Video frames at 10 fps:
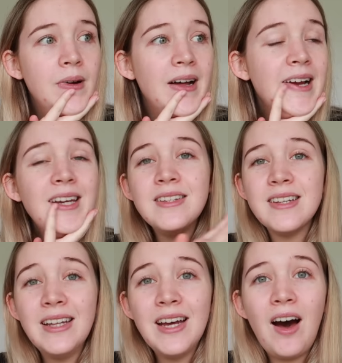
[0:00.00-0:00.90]
But like in
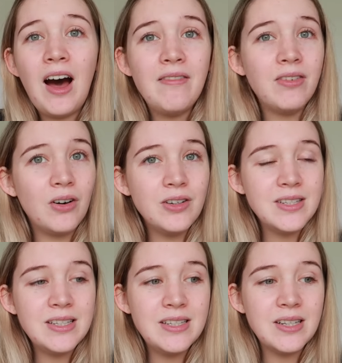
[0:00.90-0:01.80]
saying that, I've
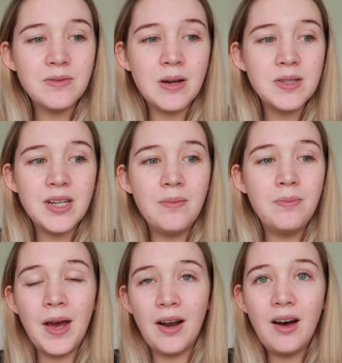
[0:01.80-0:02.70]
honestly sometimes done
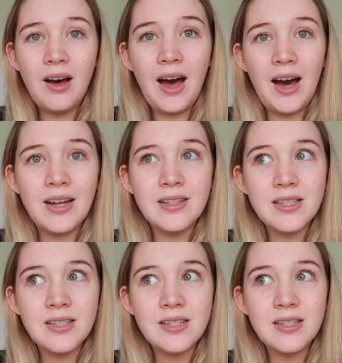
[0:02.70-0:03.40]
better at